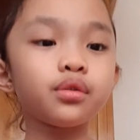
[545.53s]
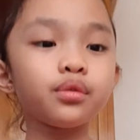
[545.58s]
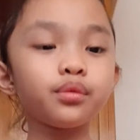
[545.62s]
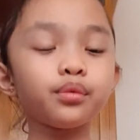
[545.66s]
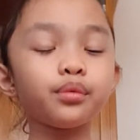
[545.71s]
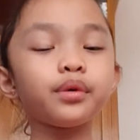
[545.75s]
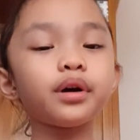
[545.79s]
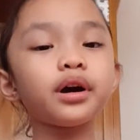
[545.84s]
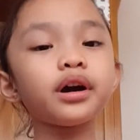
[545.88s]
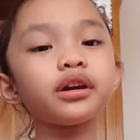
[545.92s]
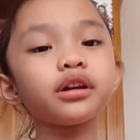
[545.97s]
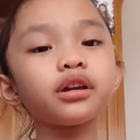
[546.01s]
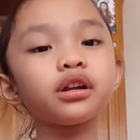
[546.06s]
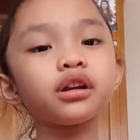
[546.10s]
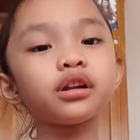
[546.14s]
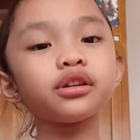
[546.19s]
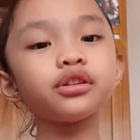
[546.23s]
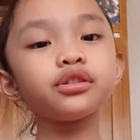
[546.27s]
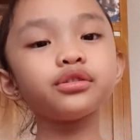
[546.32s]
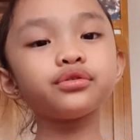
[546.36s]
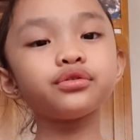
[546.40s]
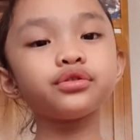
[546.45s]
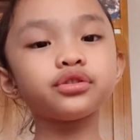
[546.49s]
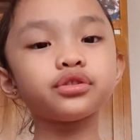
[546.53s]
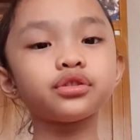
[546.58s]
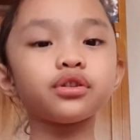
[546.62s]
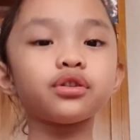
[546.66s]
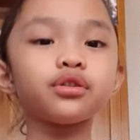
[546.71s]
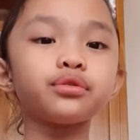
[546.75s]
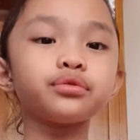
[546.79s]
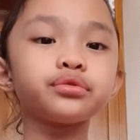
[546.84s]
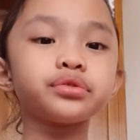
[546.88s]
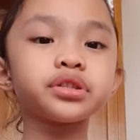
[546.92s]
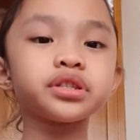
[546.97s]
"Why are you
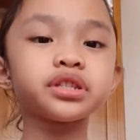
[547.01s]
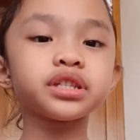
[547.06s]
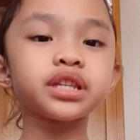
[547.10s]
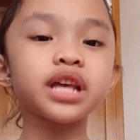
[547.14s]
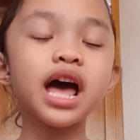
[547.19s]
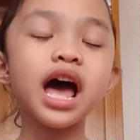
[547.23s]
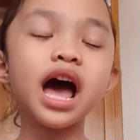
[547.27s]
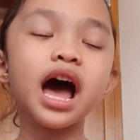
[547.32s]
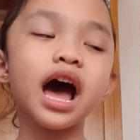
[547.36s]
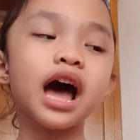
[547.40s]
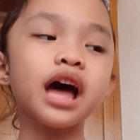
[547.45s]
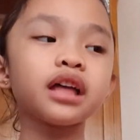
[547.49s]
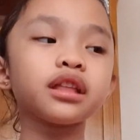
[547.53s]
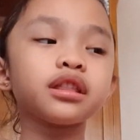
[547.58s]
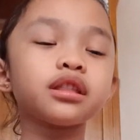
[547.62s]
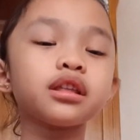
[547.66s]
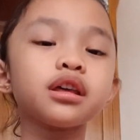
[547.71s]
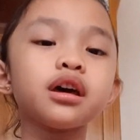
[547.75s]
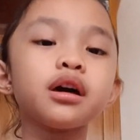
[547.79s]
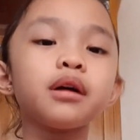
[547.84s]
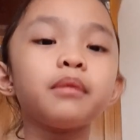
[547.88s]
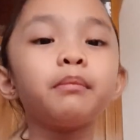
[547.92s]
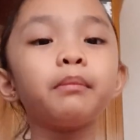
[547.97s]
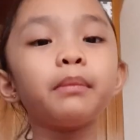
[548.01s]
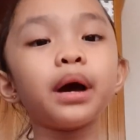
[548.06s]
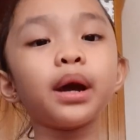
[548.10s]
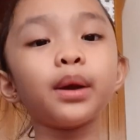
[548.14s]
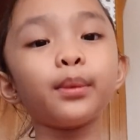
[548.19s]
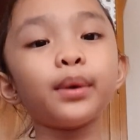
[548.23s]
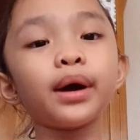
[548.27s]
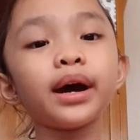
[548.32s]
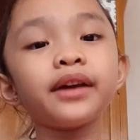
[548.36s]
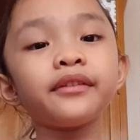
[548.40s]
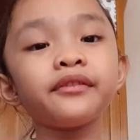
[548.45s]
so sad?
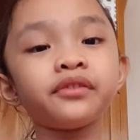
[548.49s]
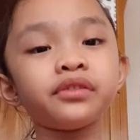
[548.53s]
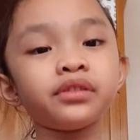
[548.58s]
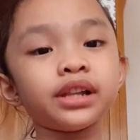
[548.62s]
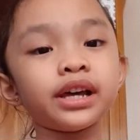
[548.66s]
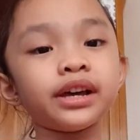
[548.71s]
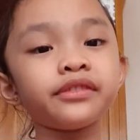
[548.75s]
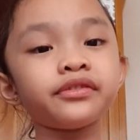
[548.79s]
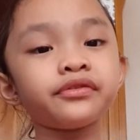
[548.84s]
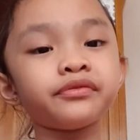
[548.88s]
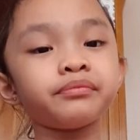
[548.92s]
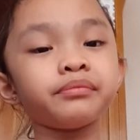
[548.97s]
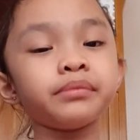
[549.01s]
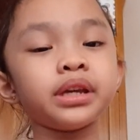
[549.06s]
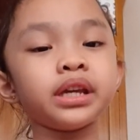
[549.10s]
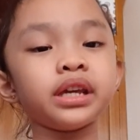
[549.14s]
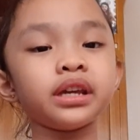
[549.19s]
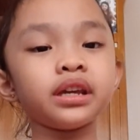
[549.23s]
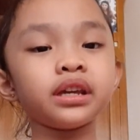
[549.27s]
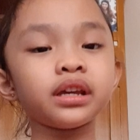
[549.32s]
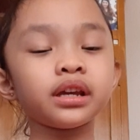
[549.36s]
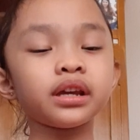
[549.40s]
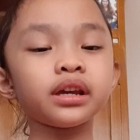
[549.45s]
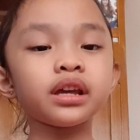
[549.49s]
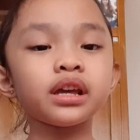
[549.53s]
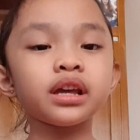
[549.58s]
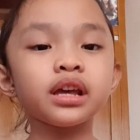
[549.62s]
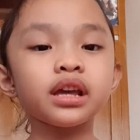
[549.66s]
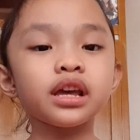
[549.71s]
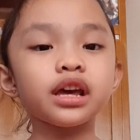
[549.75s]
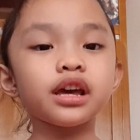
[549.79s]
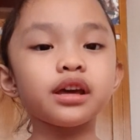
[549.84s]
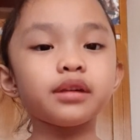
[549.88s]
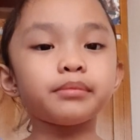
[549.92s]
My wife left me,
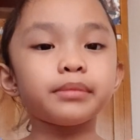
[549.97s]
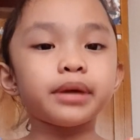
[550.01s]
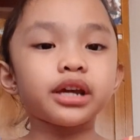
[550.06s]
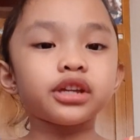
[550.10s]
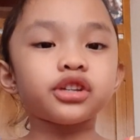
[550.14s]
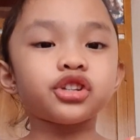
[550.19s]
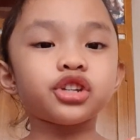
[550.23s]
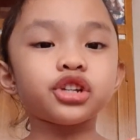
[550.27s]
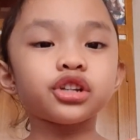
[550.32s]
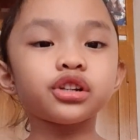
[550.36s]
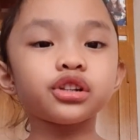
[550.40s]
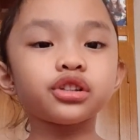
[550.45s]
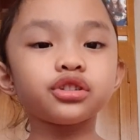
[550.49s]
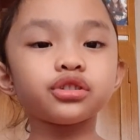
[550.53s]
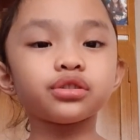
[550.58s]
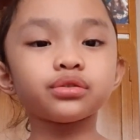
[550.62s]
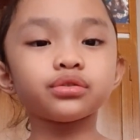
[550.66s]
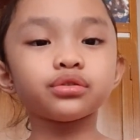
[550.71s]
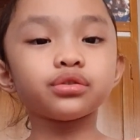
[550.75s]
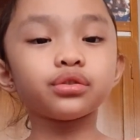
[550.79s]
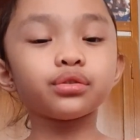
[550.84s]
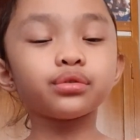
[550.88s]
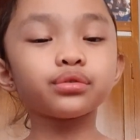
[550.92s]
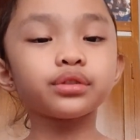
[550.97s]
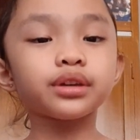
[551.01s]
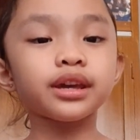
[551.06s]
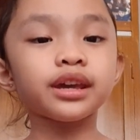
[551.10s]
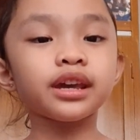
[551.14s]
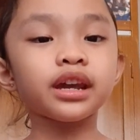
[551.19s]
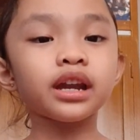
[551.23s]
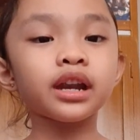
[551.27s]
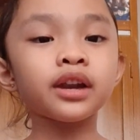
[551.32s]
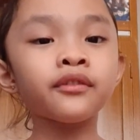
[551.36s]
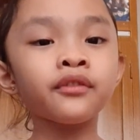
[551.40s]
and my children don't
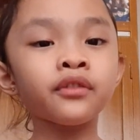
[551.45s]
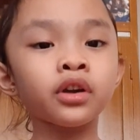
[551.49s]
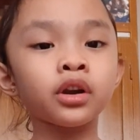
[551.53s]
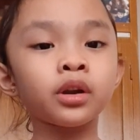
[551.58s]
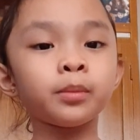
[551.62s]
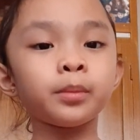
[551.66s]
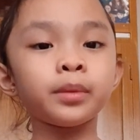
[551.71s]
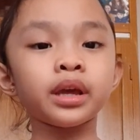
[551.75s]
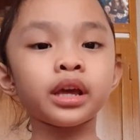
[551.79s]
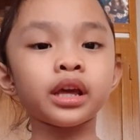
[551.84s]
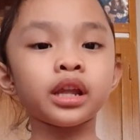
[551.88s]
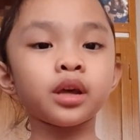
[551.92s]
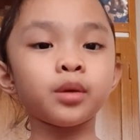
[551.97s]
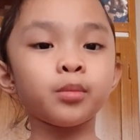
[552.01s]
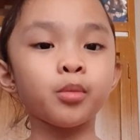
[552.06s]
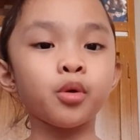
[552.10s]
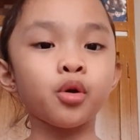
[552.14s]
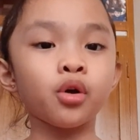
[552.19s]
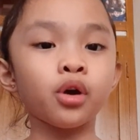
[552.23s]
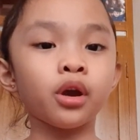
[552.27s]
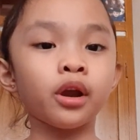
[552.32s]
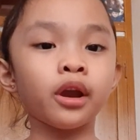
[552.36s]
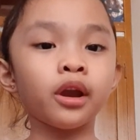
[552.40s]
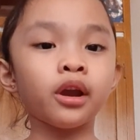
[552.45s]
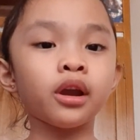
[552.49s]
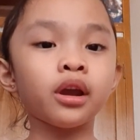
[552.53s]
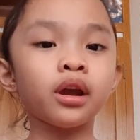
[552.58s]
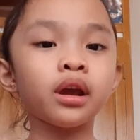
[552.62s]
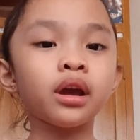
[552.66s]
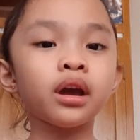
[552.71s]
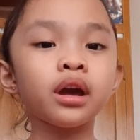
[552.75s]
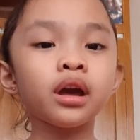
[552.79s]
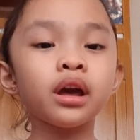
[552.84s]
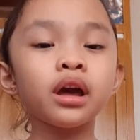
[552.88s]
care for me anymore.
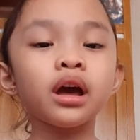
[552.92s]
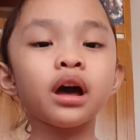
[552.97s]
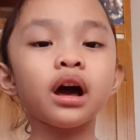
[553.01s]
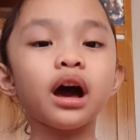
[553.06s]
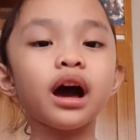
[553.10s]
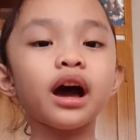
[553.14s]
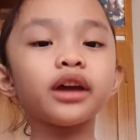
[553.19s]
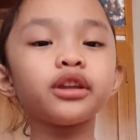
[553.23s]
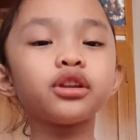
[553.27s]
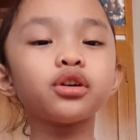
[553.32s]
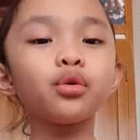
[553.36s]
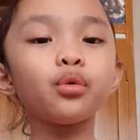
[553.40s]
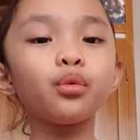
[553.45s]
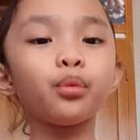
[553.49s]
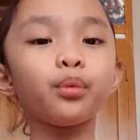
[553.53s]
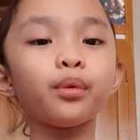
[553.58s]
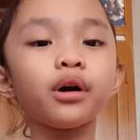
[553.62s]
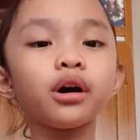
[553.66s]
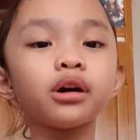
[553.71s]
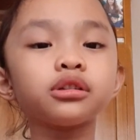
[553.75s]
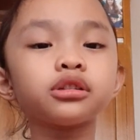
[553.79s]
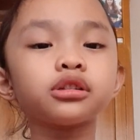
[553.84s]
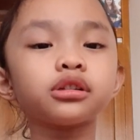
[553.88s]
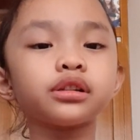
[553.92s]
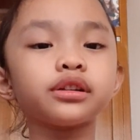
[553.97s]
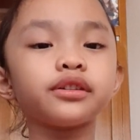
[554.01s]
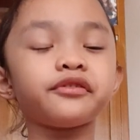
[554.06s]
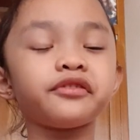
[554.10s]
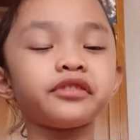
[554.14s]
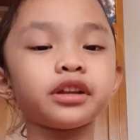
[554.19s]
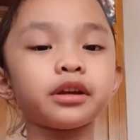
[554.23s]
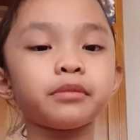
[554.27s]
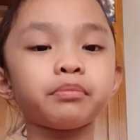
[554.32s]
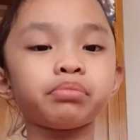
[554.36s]
I don't want to
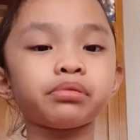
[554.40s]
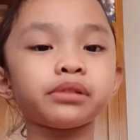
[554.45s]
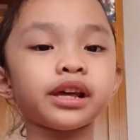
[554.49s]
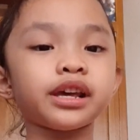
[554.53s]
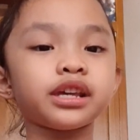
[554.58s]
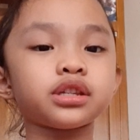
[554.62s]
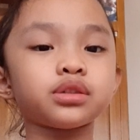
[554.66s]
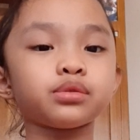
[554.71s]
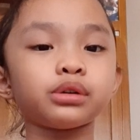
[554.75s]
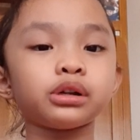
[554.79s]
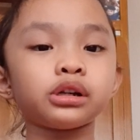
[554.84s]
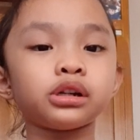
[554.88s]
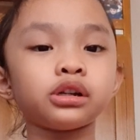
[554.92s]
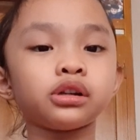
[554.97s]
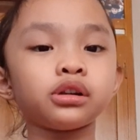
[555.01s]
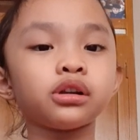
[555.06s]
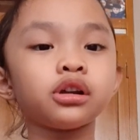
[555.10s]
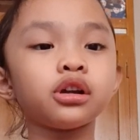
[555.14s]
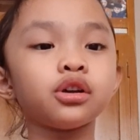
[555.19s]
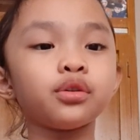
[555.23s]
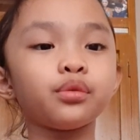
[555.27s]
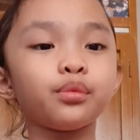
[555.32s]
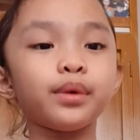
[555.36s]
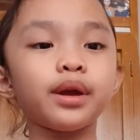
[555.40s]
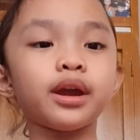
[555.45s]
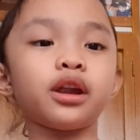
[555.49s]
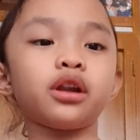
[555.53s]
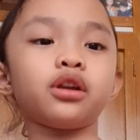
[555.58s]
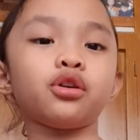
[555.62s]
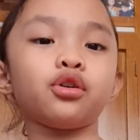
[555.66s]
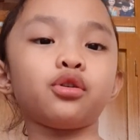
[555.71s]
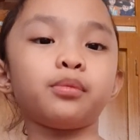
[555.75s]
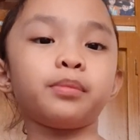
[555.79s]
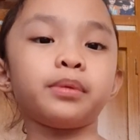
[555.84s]
live in a place where
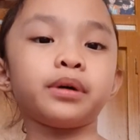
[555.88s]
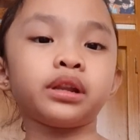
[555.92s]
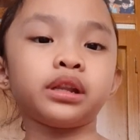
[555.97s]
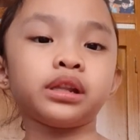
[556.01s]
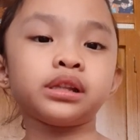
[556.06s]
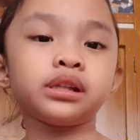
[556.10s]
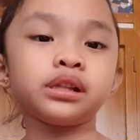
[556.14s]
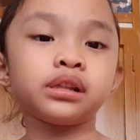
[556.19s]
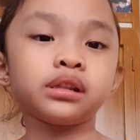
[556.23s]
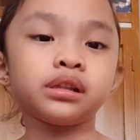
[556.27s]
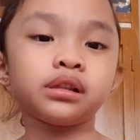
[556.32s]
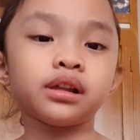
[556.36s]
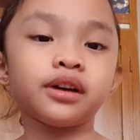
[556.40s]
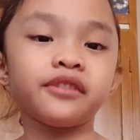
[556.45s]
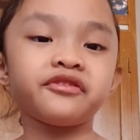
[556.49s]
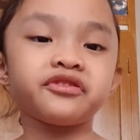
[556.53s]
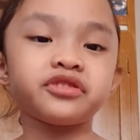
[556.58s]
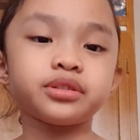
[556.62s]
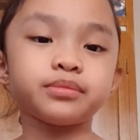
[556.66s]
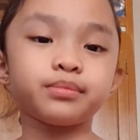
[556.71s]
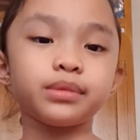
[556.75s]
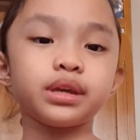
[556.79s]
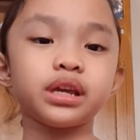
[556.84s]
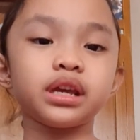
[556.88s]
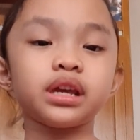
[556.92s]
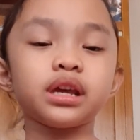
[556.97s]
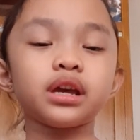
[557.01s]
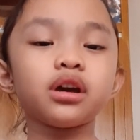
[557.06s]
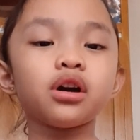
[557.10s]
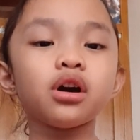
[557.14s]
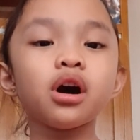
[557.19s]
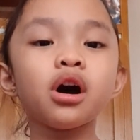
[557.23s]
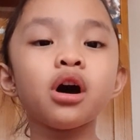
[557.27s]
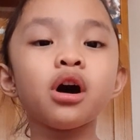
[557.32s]
nobody loves me.
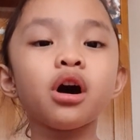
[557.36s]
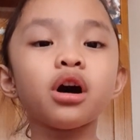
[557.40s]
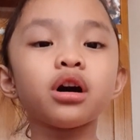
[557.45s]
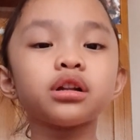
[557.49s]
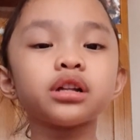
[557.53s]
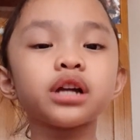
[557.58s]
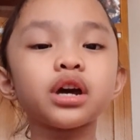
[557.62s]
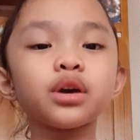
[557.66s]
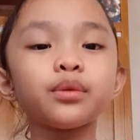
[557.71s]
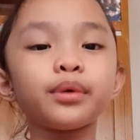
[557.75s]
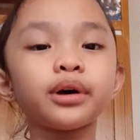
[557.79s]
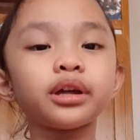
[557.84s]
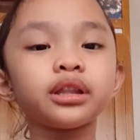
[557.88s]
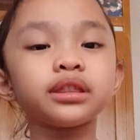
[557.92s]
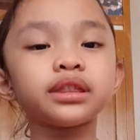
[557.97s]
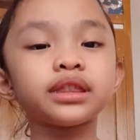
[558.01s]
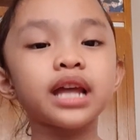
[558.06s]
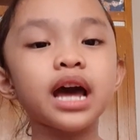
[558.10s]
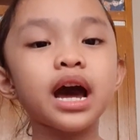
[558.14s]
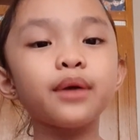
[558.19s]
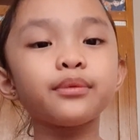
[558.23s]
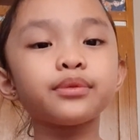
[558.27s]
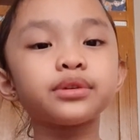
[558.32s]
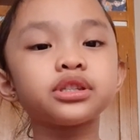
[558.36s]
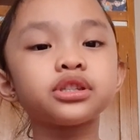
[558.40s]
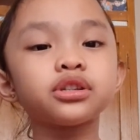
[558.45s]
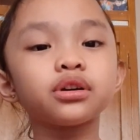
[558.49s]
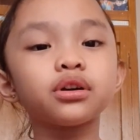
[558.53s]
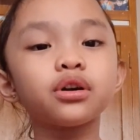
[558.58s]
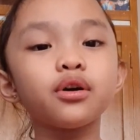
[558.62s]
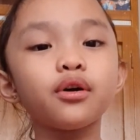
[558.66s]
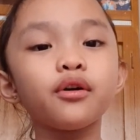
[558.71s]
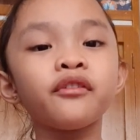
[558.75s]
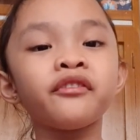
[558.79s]
All I want now is to
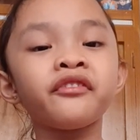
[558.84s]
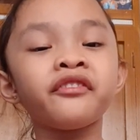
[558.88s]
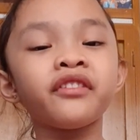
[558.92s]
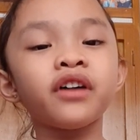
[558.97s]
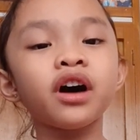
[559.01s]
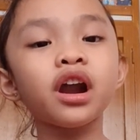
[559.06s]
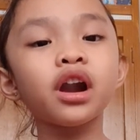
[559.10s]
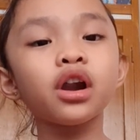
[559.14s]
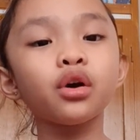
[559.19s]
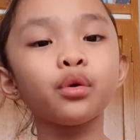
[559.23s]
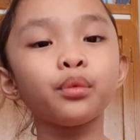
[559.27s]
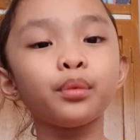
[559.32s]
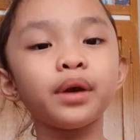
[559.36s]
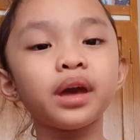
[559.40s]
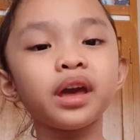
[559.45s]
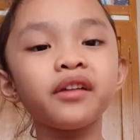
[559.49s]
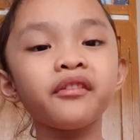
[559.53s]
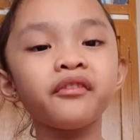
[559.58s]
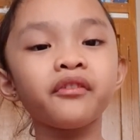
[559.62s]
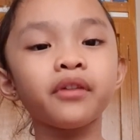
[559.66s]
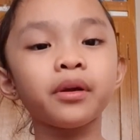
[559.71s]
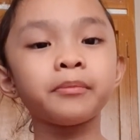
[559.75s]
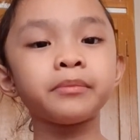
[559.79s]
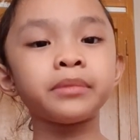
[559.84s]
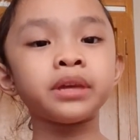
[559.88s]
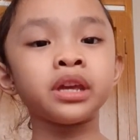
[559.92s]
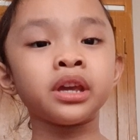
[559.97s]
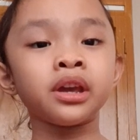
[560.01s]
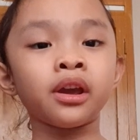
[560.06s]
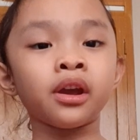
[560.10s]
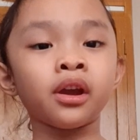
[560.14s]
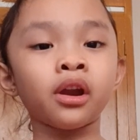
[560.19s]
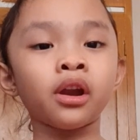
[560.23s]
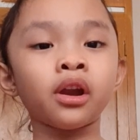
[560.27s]
go far away from
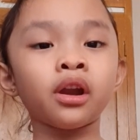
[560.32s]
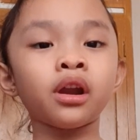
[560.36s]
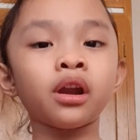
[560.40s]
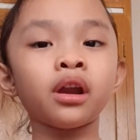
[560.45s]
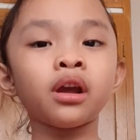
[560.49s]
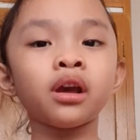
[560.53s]
here.